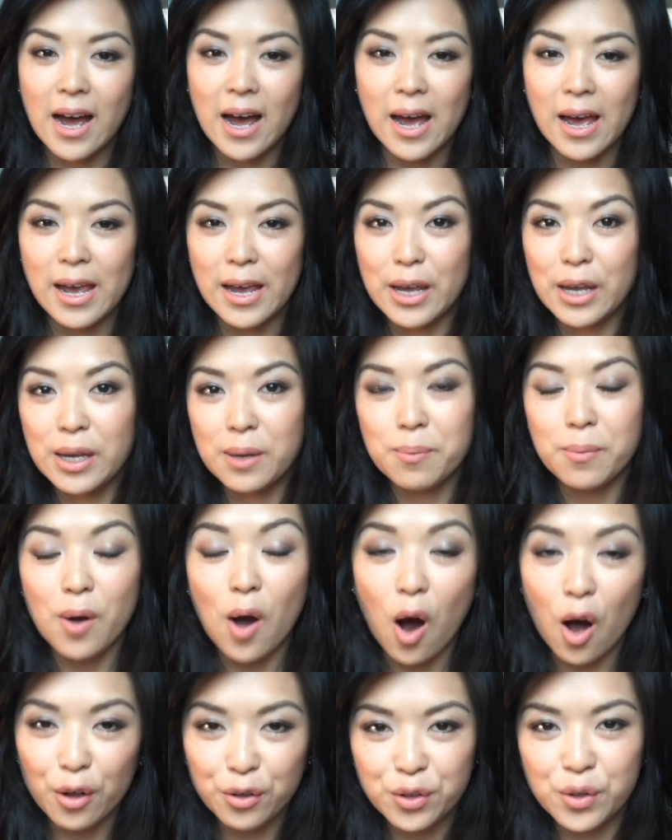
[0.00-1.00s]
I'm
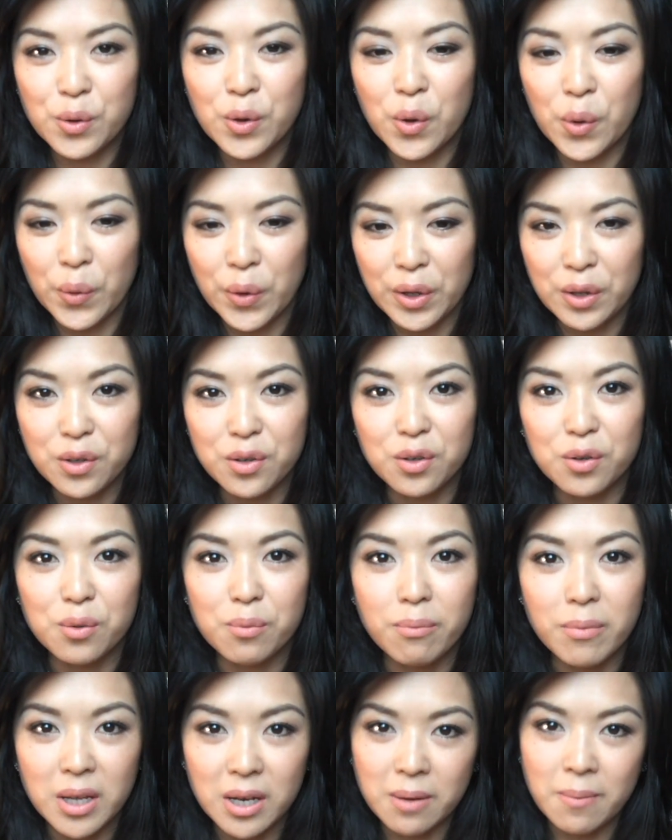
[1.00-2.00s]
also going to
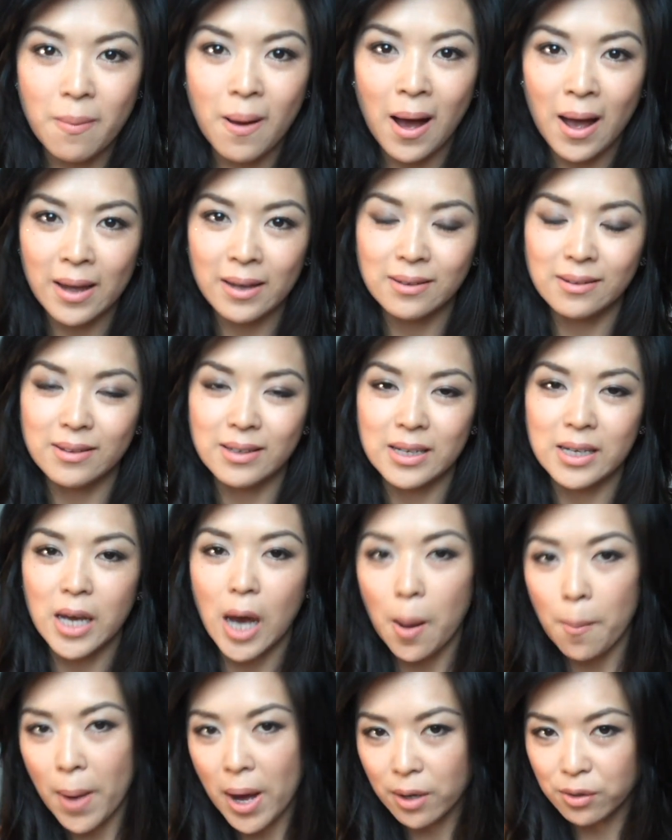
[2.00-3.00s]
minimize the
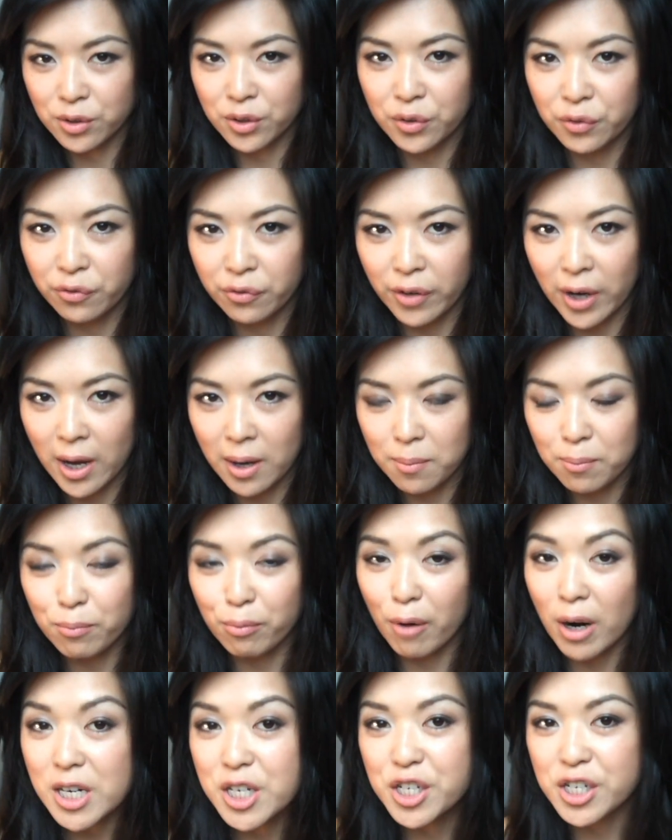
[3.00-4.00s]
amount of
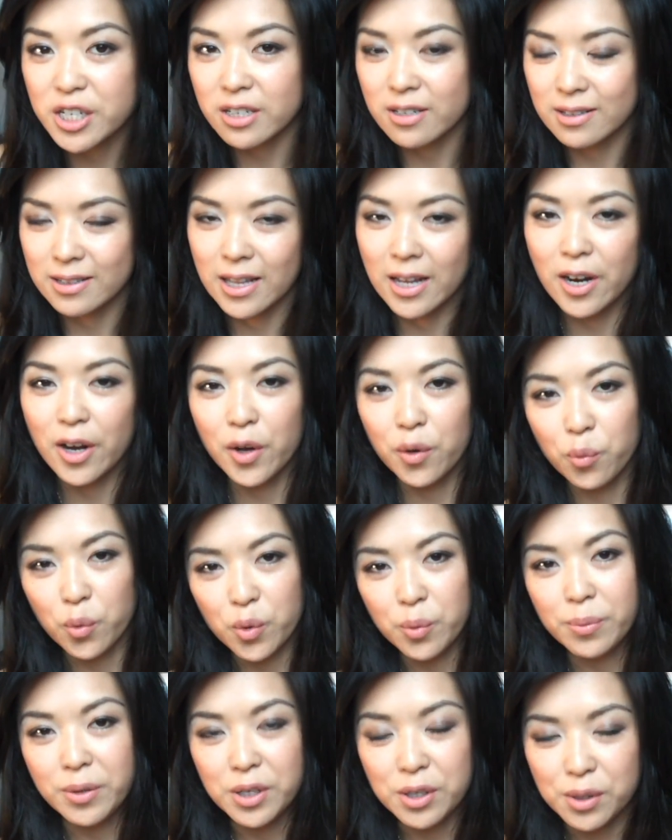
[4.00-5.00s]
brushes that I
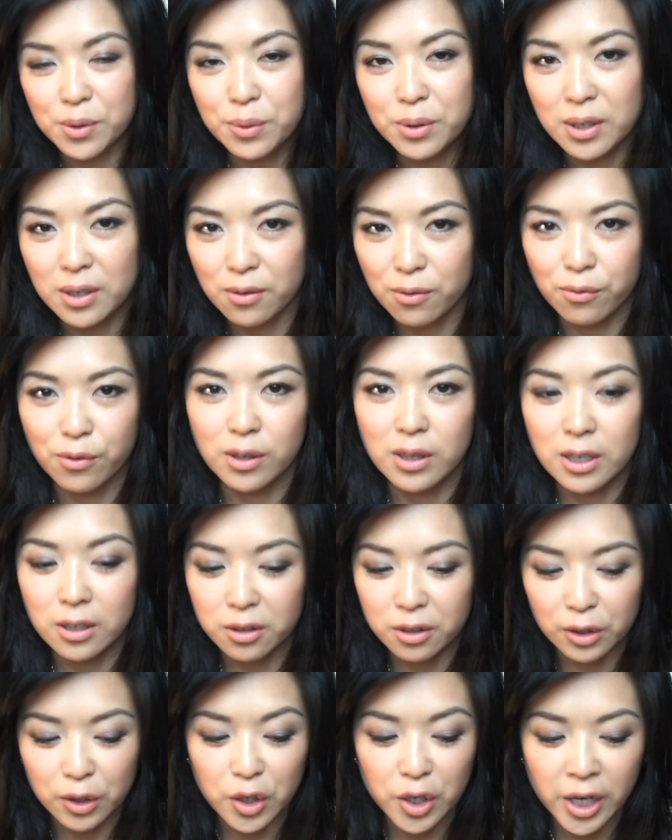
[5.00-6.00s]
will be using for
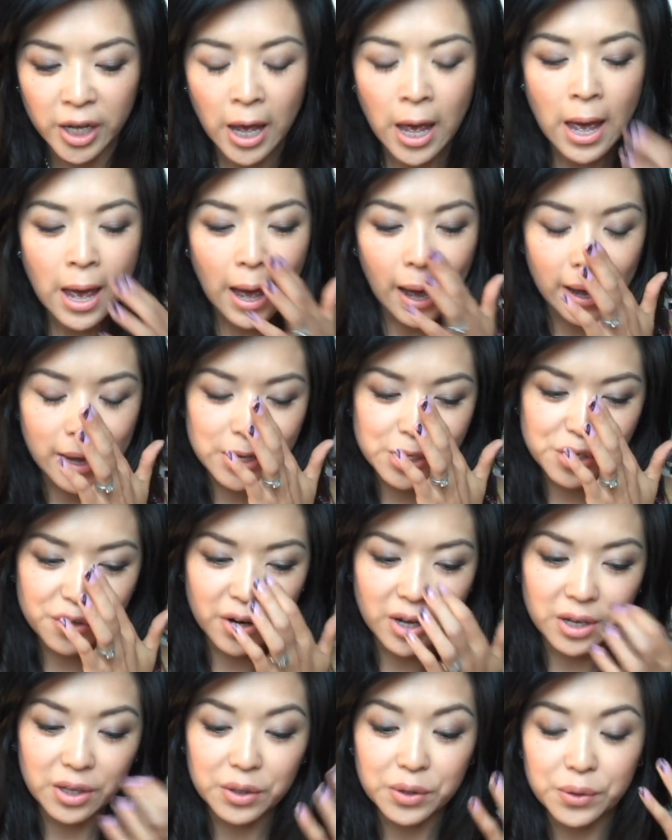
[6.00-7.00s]
this look and
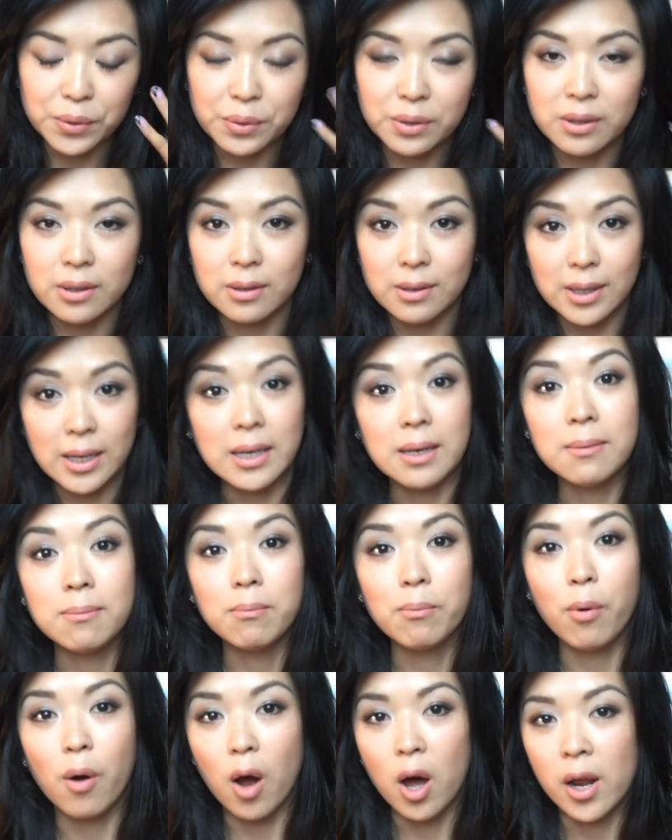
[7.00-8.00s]
try to use the
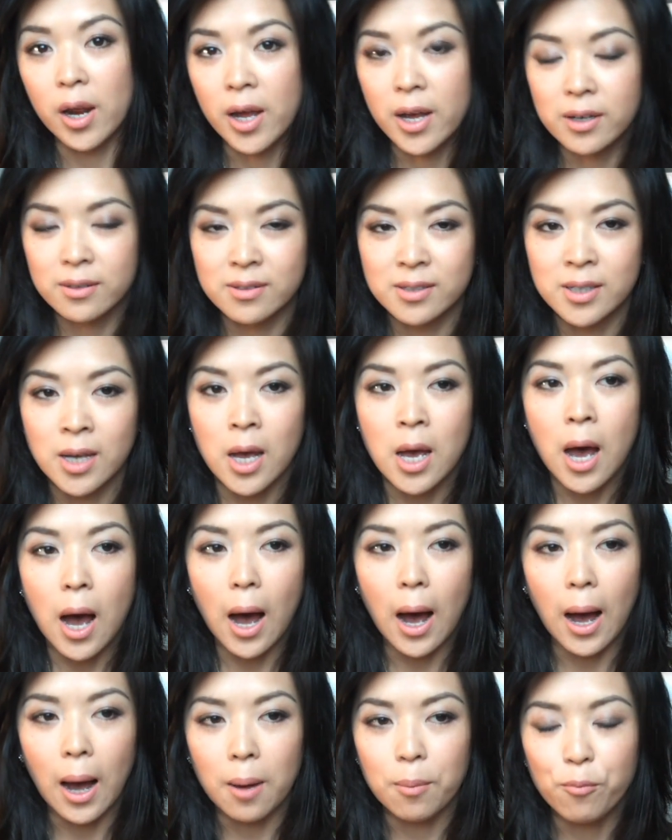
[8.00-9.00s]
same product
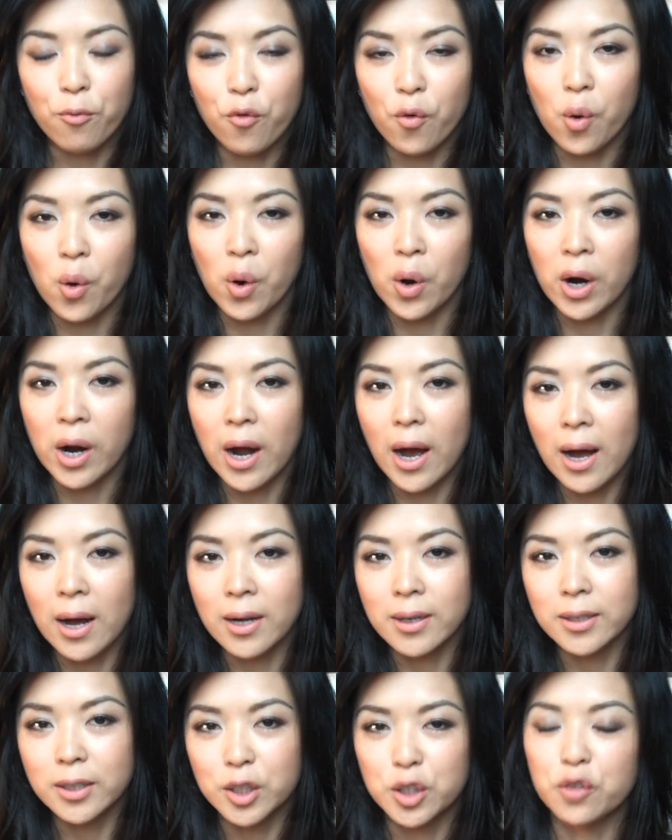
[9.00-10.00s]
for
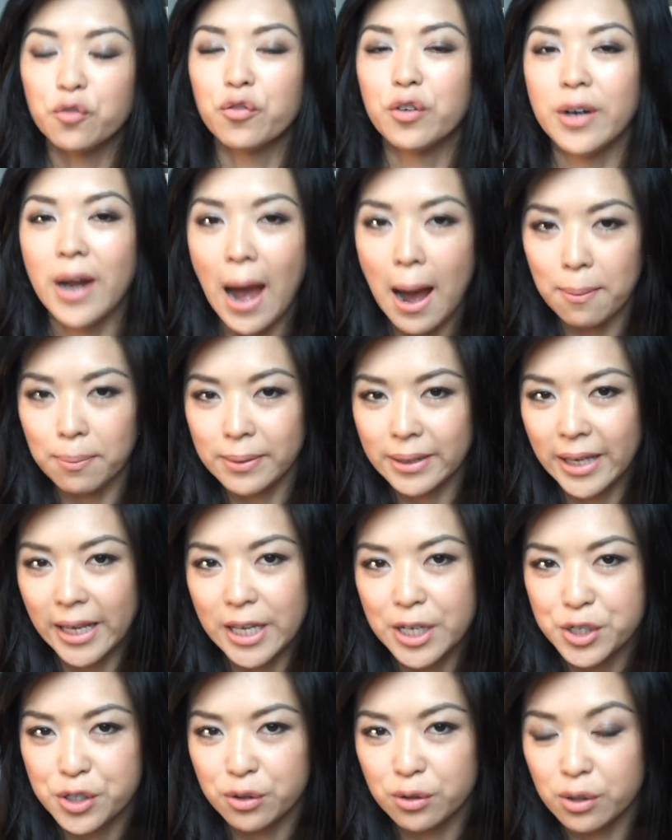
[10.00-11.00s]
different
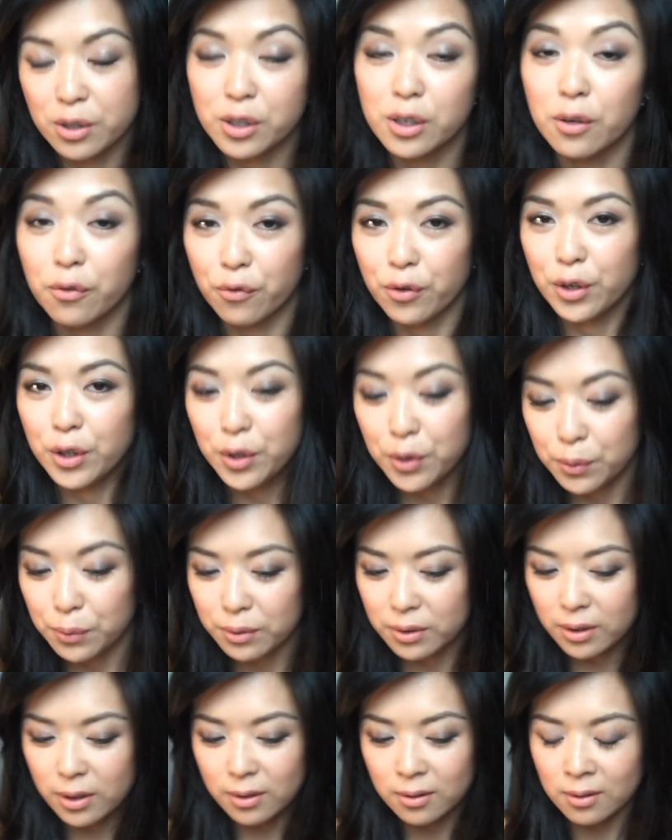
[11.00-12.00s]
applications and different
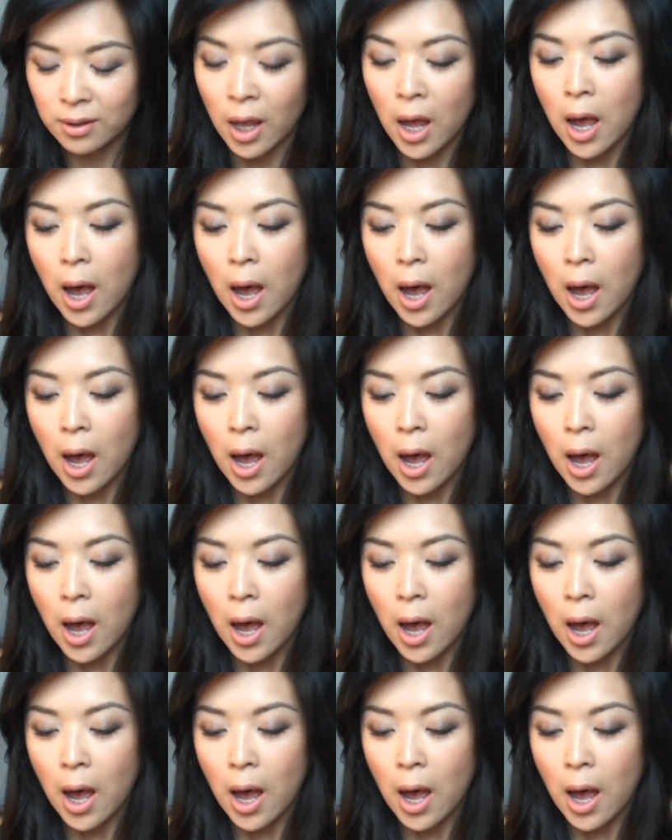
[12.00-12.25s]
uses.